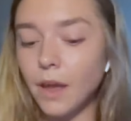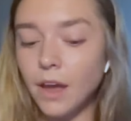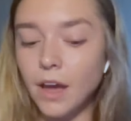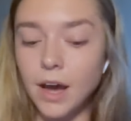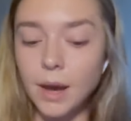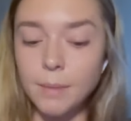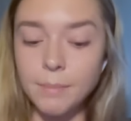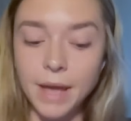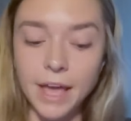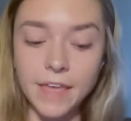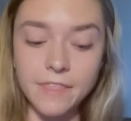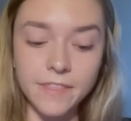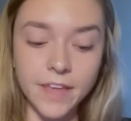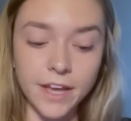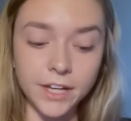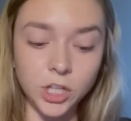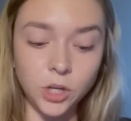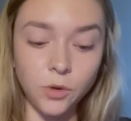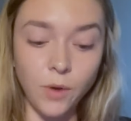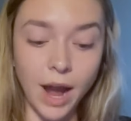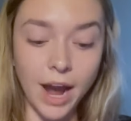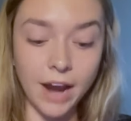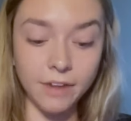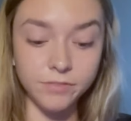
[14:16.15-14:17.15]
Um, and then
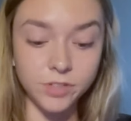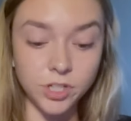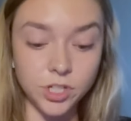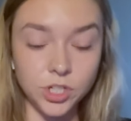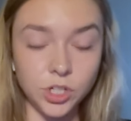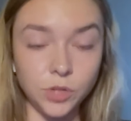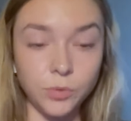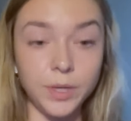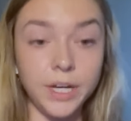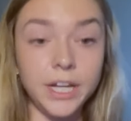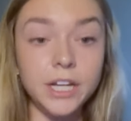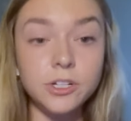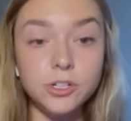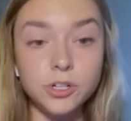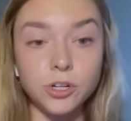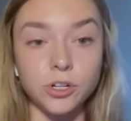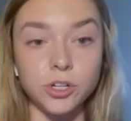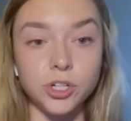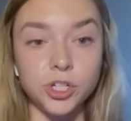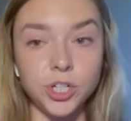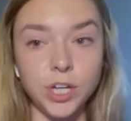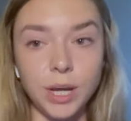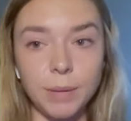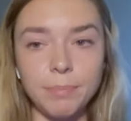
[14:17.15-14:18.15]
you have to do an
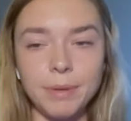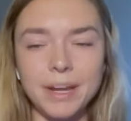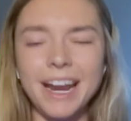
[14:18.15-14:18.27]
internship.